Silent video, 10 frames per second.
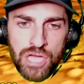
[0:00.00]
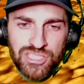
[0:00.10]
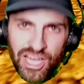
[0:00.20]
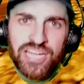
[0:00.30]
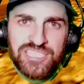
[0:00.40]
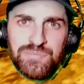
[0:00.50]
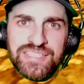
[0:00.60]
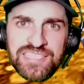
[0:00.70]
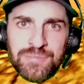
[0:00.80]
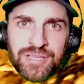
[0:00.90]
Sonic
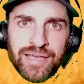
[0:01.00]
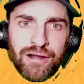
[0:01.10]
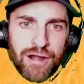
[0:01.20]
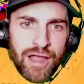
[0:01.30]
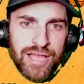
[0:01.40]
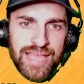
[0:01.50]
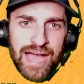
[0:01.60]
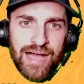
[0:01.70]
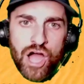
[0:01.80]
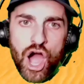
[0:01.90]
Speed Simulator.
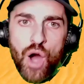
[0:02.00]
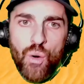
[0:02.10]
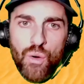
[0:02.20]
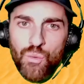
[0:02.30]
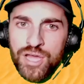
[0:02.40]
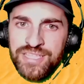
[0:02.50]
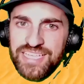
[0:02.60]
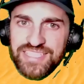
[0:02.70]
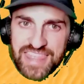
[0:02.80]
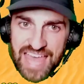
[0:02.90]
Yeah. Oh, what
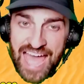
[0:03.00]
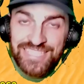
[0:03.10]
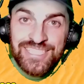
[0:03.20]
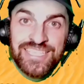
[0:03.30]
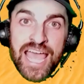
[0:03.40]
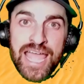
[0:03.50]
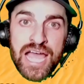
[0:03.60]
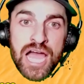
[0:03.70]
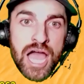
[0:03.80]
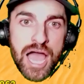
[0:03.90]
does that
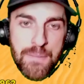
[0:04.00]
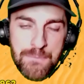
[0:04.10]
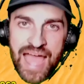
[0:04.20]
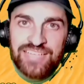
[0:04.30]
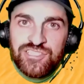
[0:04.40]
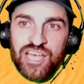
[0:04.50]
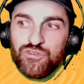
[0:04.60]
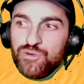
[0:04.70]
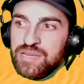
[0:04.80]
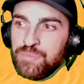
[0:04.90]
say? Max
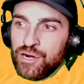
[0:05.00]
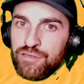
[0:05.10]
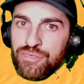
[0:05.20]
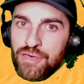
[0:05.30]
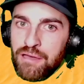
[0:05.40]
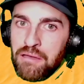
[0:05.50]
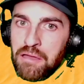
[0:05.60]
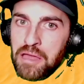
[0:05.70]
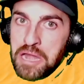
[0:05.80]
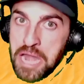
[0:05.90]
level rebirth?
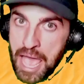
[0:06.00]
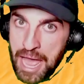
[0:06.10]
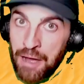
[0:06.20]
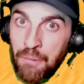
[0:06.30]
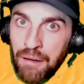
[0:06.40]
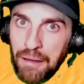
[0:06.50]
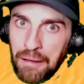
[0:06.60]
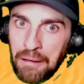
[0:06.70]
Now?